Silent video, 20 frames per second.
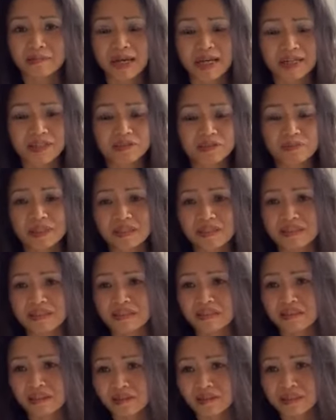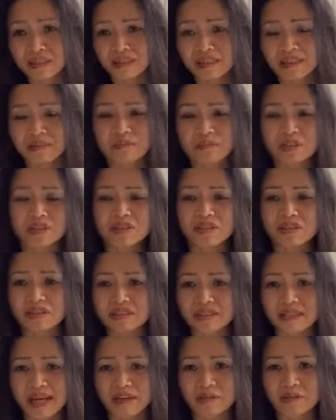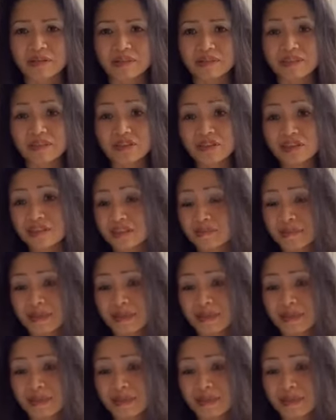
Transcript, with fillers: management consulting and mergers and acquisitions,